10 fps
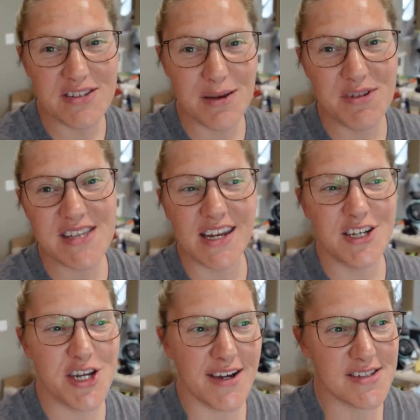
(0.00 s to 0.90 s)
while Tim is
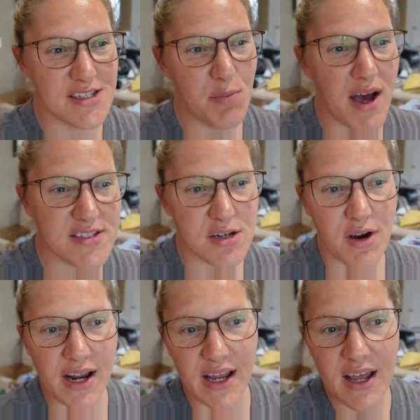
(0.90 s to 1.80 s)
getting Jackson's pasta
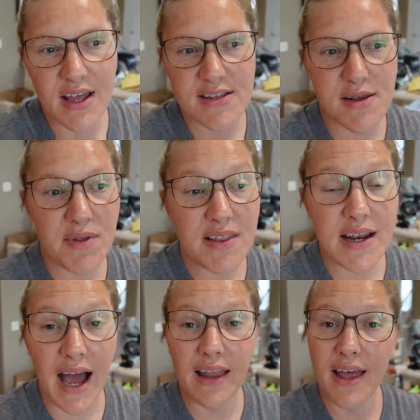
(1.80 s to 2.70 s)
ready, something
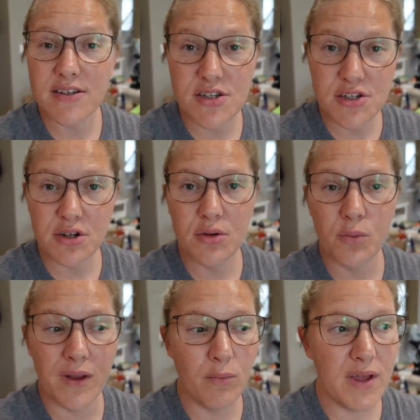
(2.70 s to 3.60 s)
that I like to do
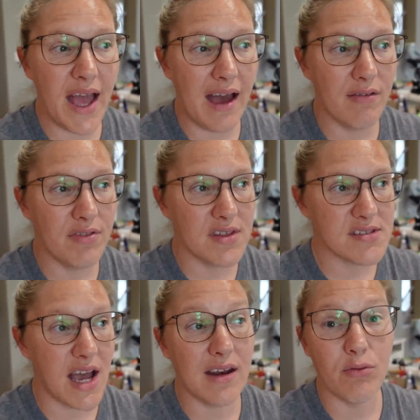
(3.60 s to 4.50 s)
when we have
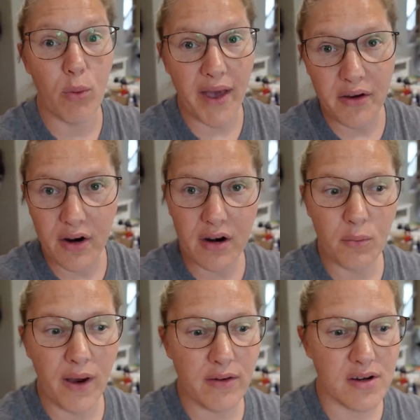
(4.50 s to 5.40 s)
this kind of weather,
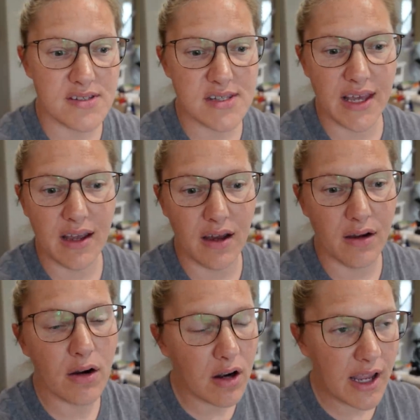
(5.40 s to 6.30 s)
whether it's like a
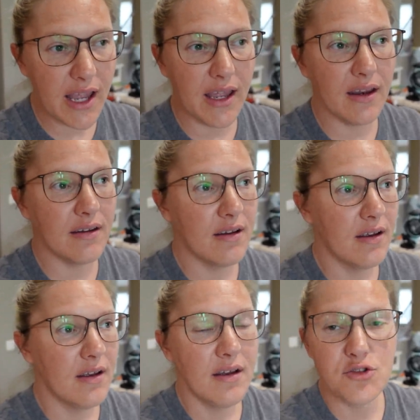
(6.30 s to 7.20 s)
hurricane,
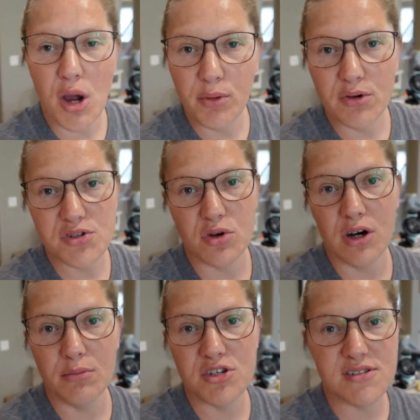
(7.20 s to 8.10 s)
tropical
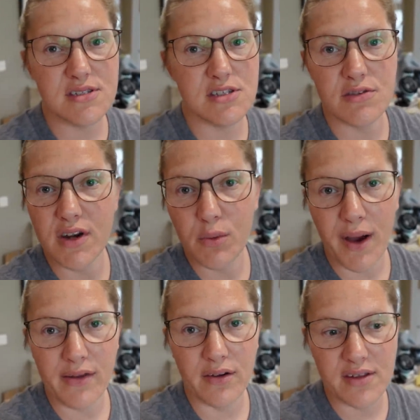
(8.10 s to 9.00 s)
storm, just severe
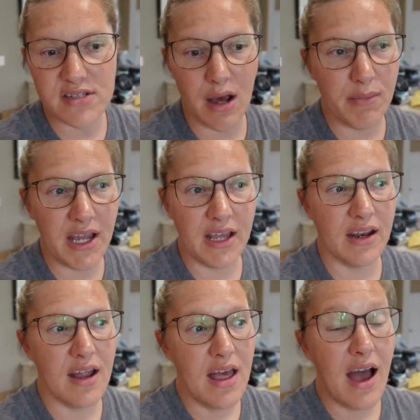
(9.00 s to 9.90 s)
weather that's coming
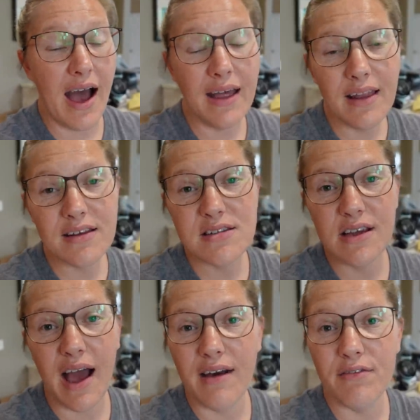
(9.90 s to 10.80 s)
in, I like to
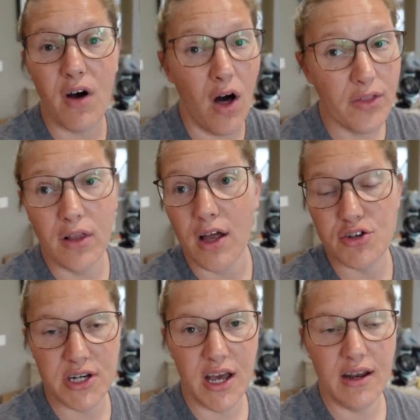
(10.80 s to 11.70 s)
have all the
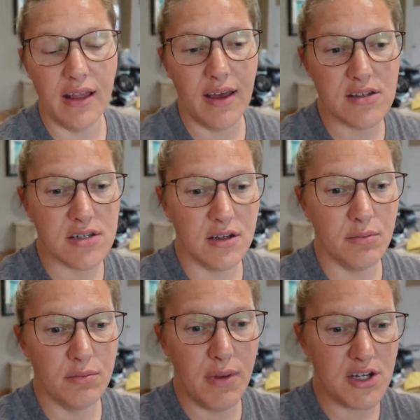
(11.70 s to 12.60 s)
laundry done. I like
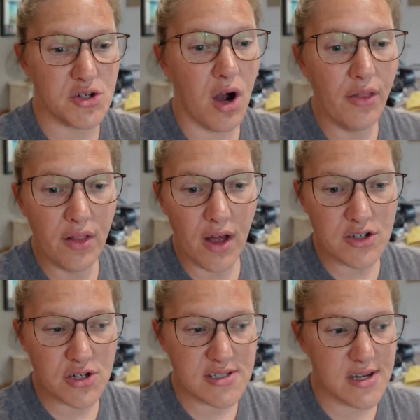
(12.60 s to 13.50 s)
to make sure all the
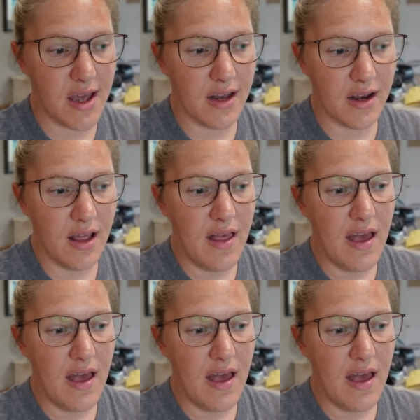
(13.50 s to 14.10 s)
laundry's done.